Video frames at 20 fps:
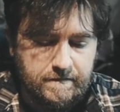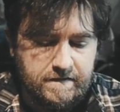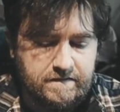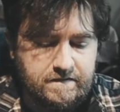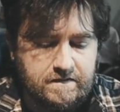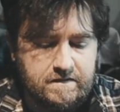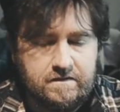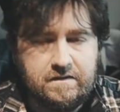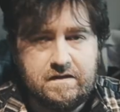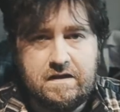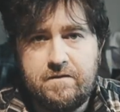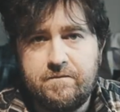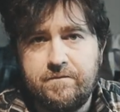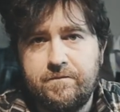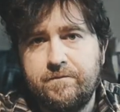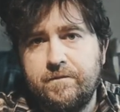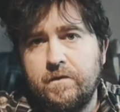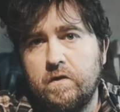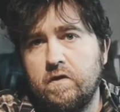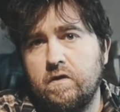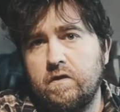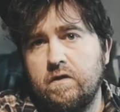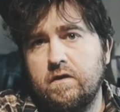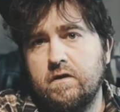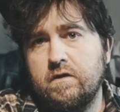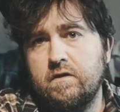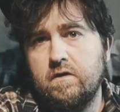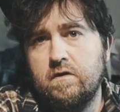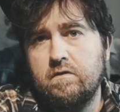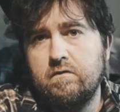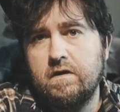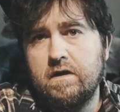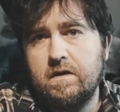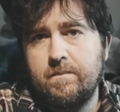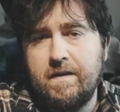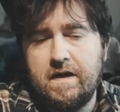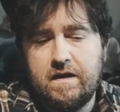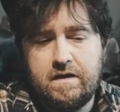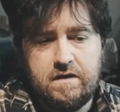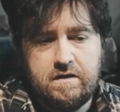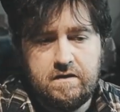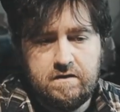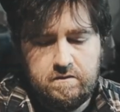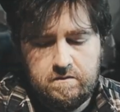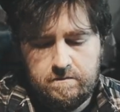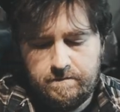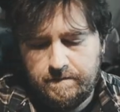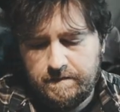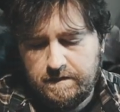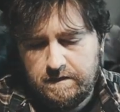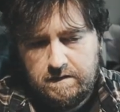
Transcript: This is the full GORUCK packing cube.